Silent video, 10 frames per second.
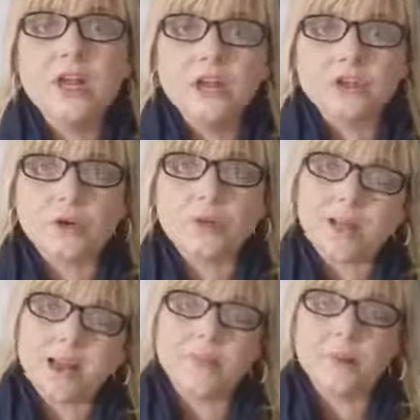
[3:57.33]
So
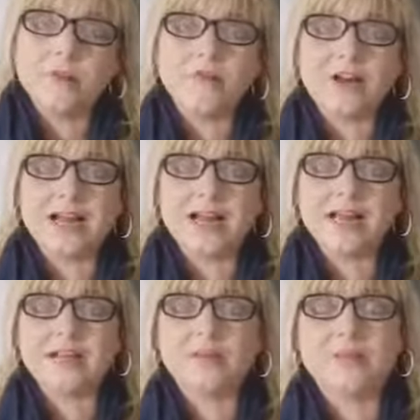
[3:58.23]
they have been flying
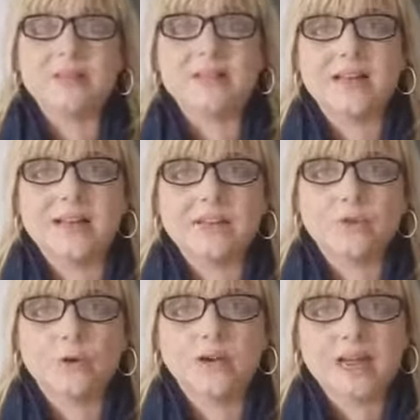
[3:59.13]
in within the last
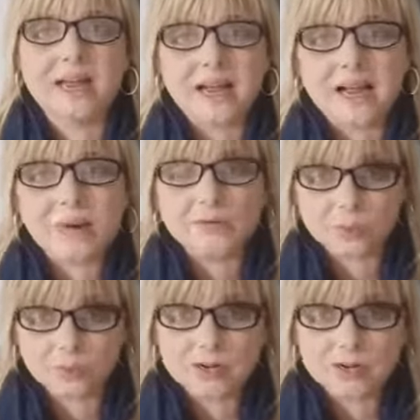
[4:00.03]
48 hours with